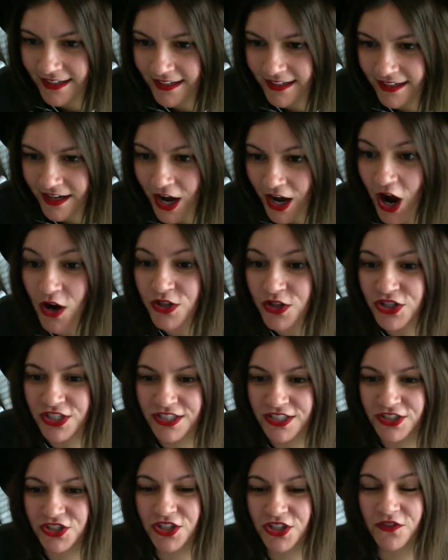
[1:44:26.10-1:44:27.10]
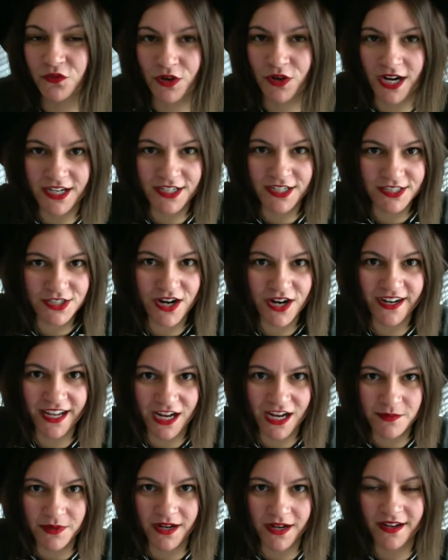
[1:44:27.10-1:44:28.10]
Oh, she, she Veronica's talking
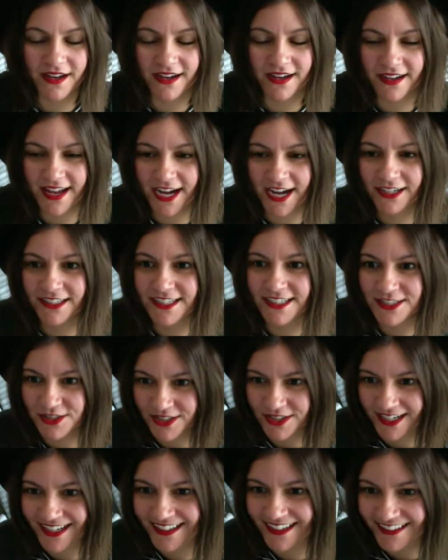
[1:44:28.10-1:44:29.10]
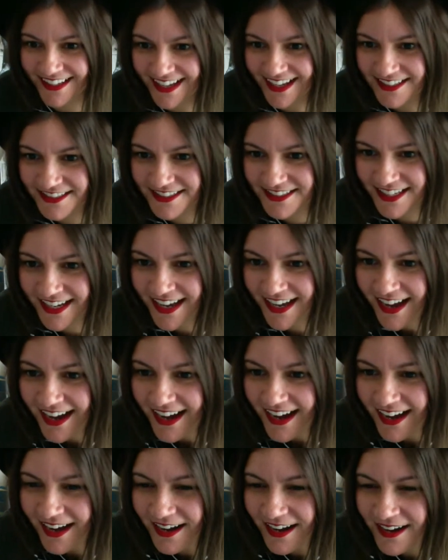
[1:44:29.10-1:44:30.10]
about uh, Harriet's training. Yes.
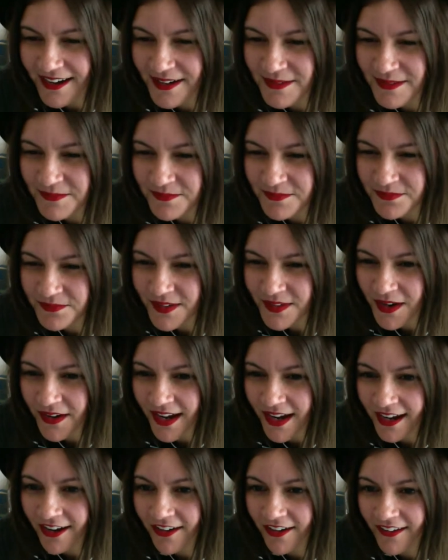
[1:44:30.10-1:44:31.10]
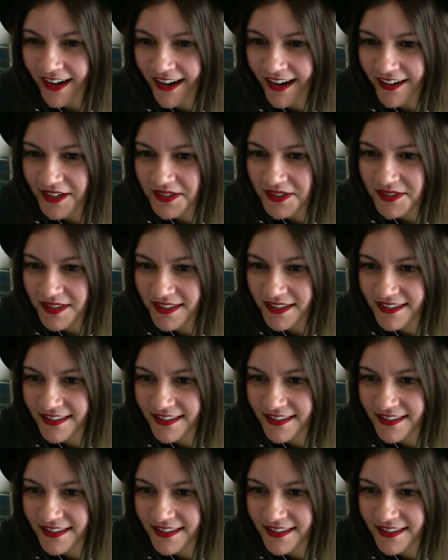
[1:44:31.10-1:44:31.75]
Um, oh yeah. Okay. Cool.